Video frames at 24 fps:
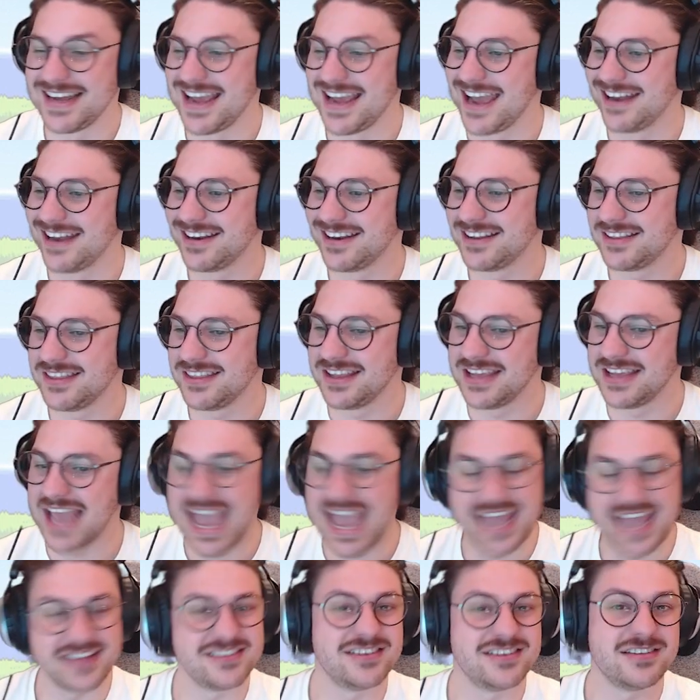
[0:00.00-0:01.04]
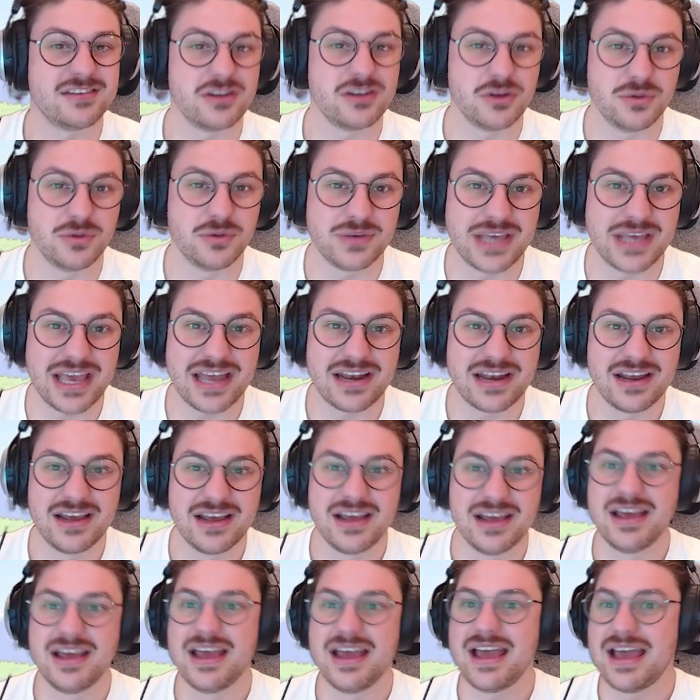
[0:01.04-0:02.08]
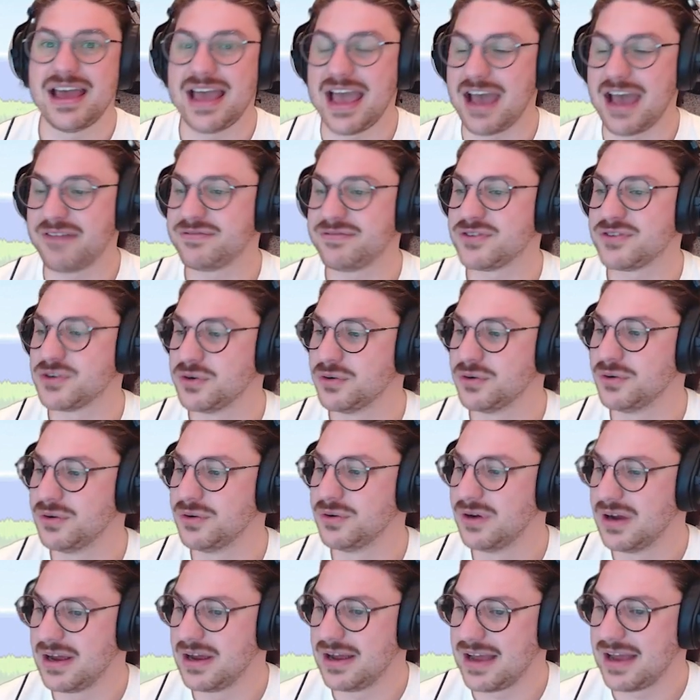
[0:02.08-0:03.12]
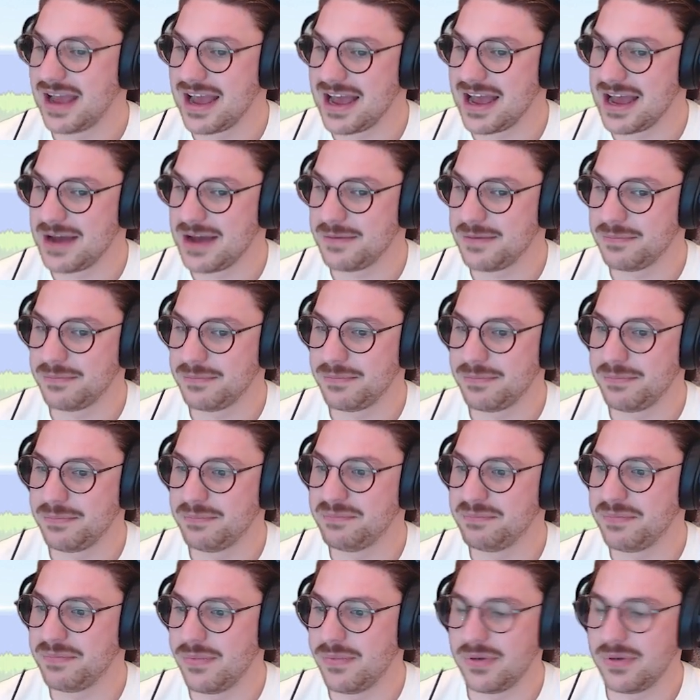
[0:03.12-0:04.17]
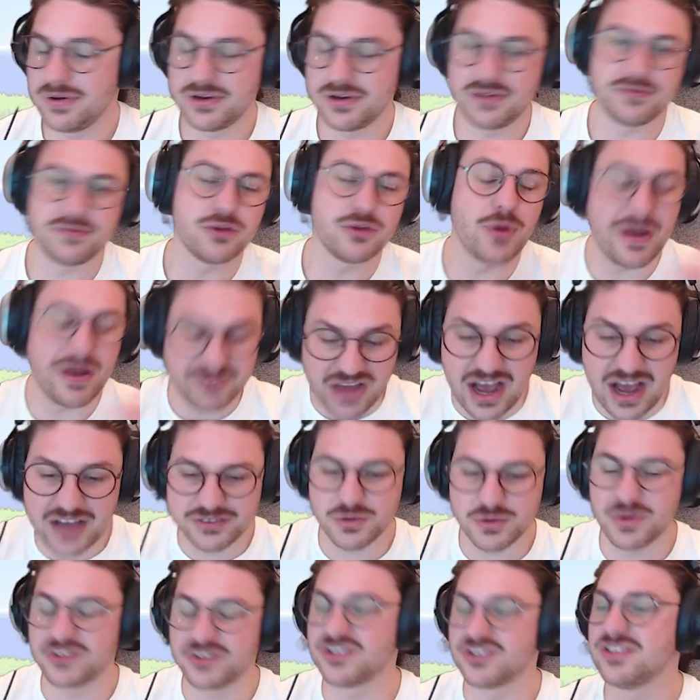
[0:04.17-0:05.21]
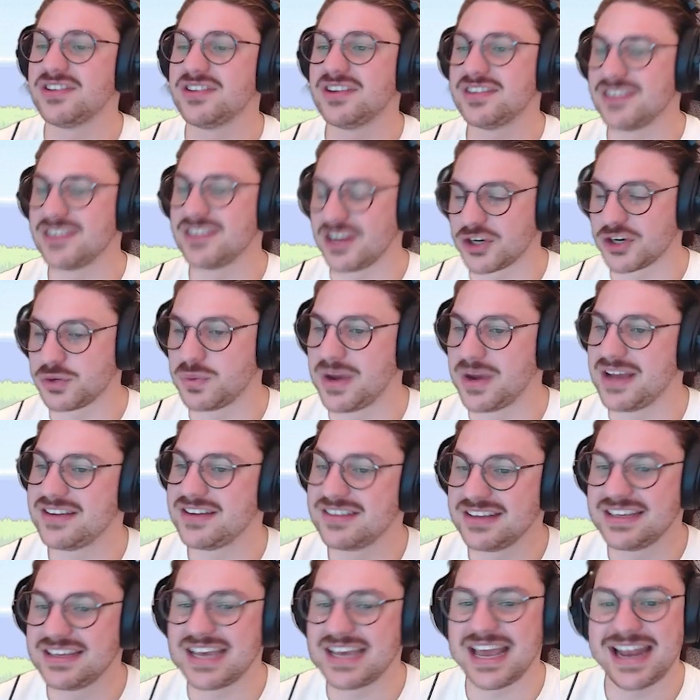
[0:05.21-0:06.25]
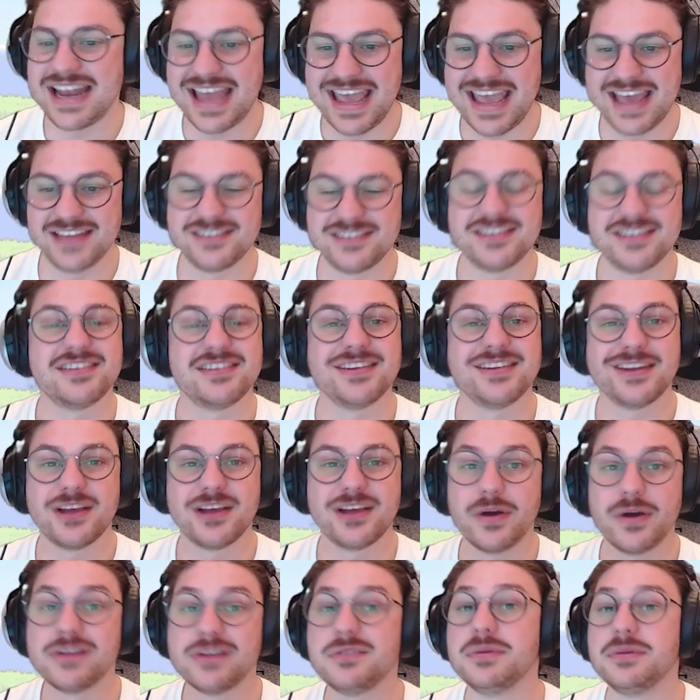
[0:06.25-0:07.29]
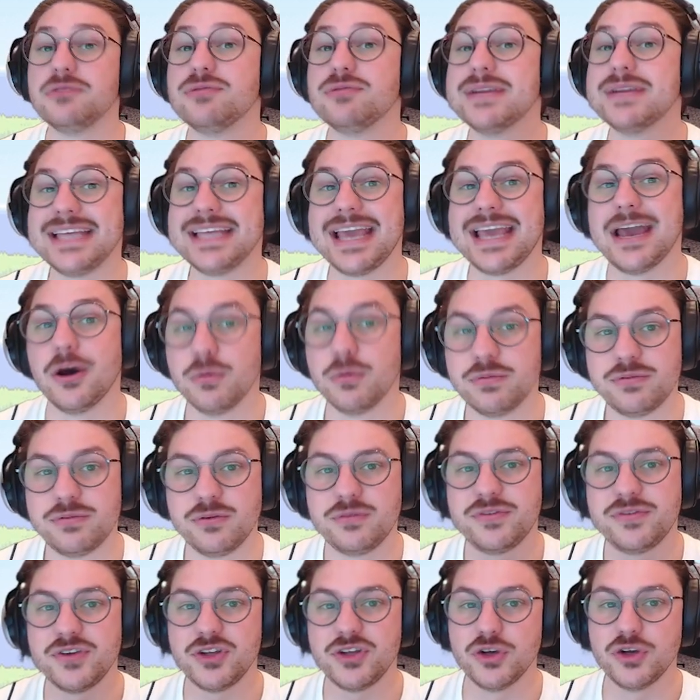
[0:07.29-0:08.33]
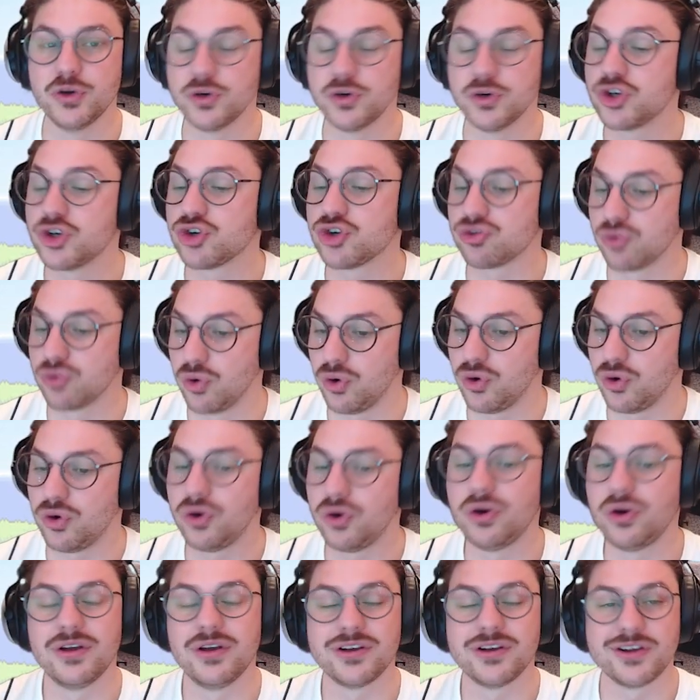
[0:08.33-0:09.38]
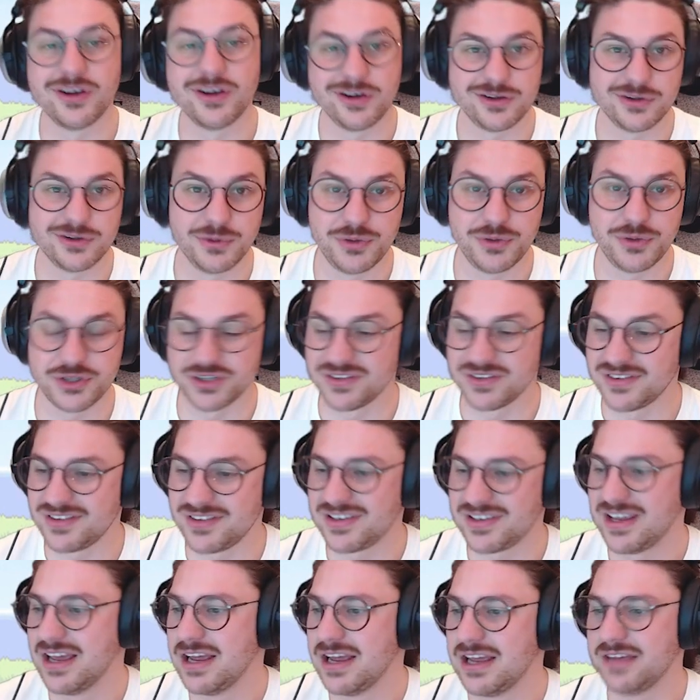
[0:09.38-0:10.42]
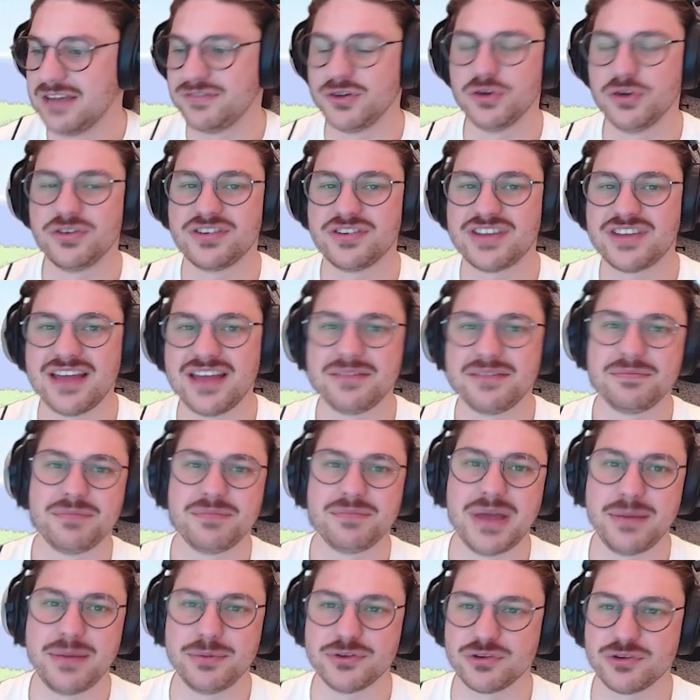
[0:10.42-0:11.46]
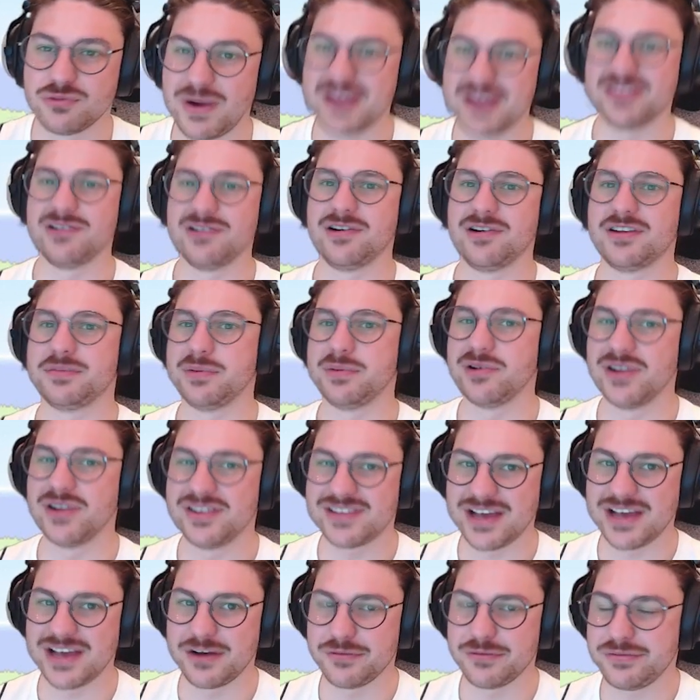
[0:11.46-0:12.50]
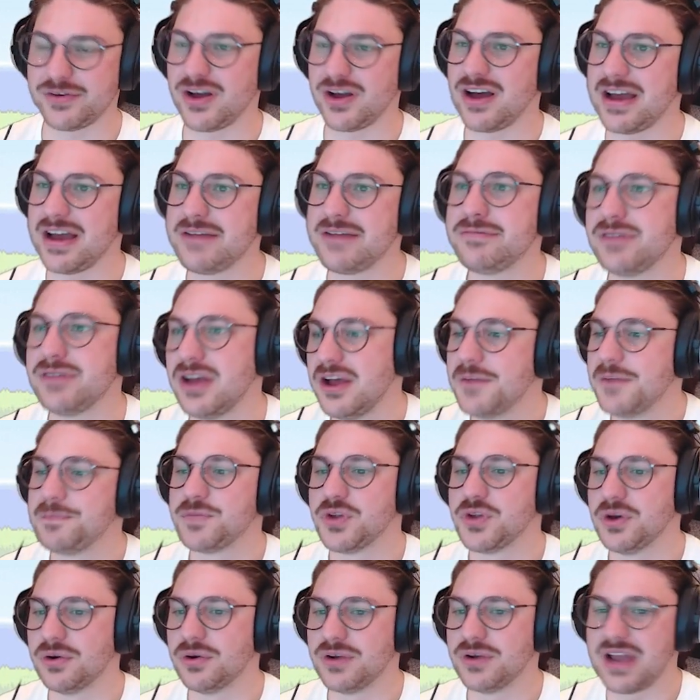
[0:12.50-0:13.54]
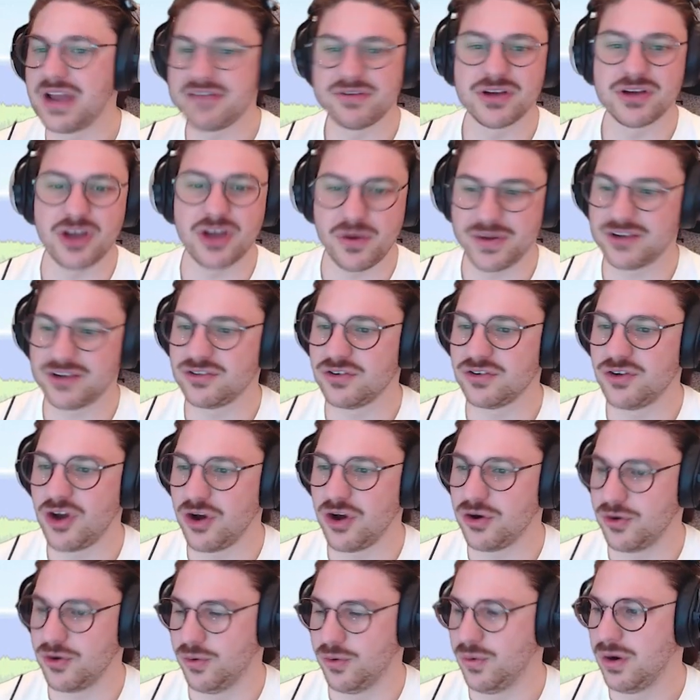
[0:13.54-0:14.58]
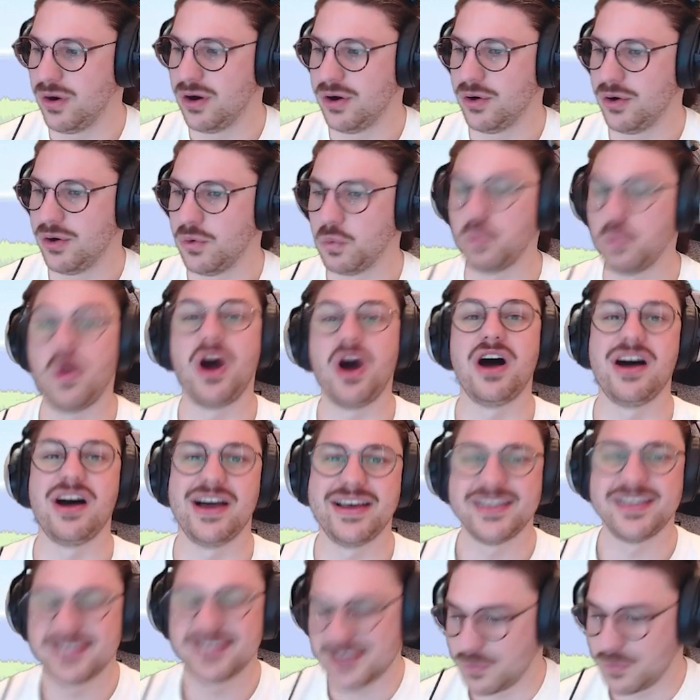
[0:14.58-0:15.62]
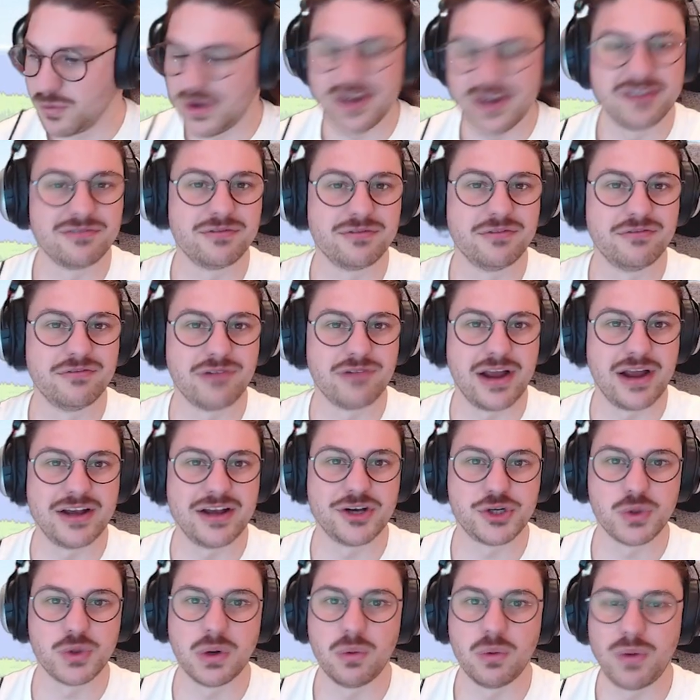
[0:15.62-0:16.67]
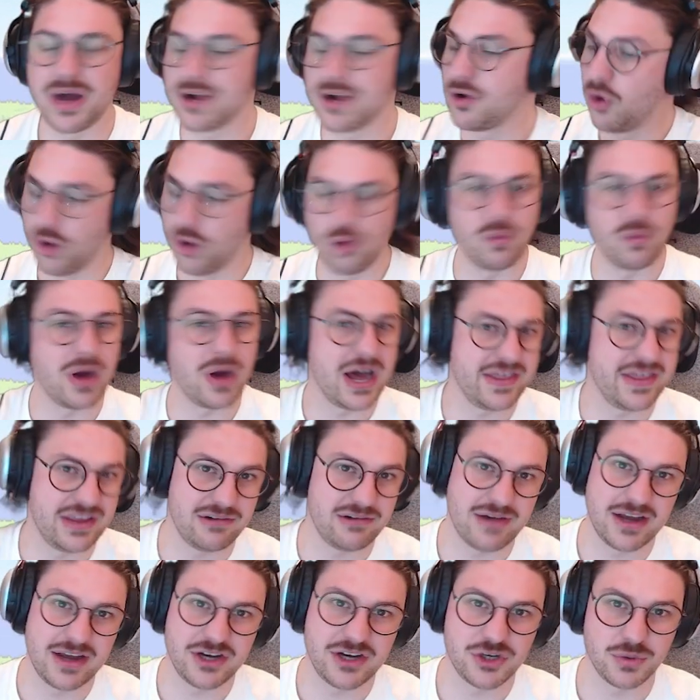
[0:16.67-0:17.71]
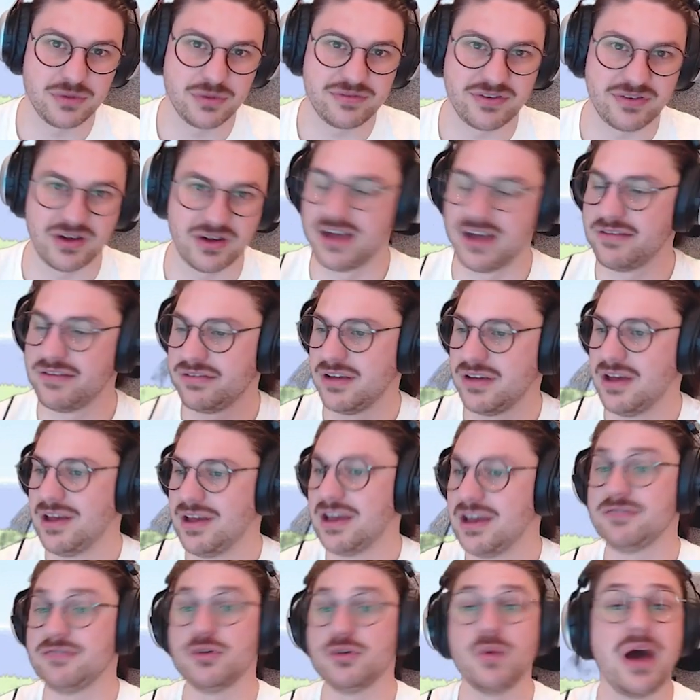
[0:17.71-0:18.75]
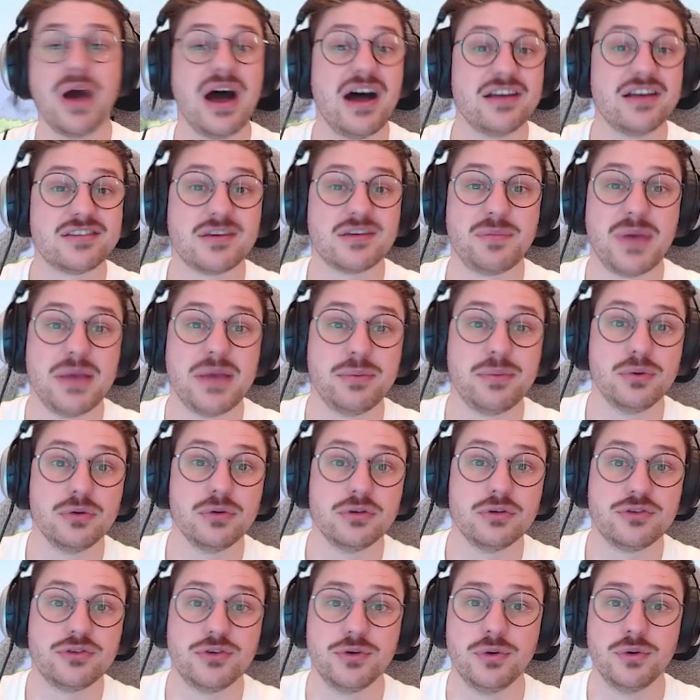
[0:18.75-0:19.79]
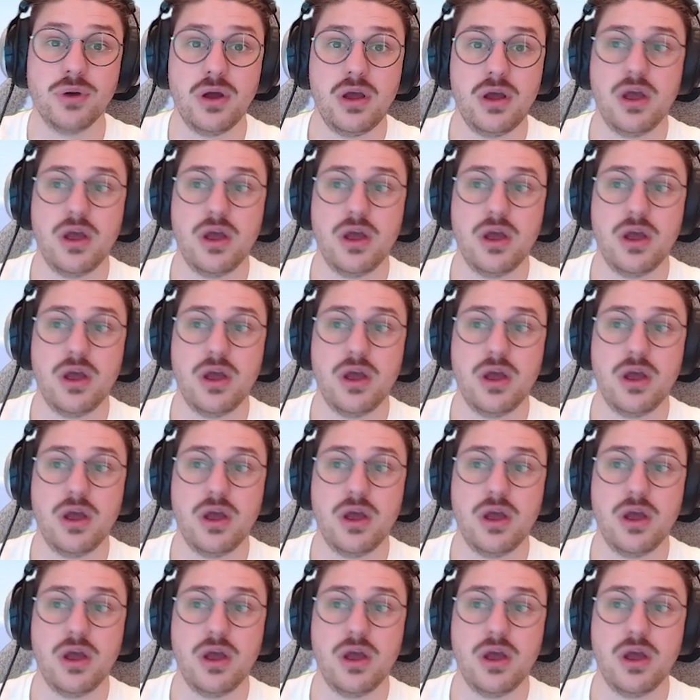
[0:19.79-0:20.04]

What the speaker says: And the answers that you get have to, you have to ask questions in such a way to get answers that are going to be really helpful for you to draw conclusions. If you just get people to rate their experience out of 5, you're never going to know why someone rated you a 1 or why they rated you a 5. If you ask people to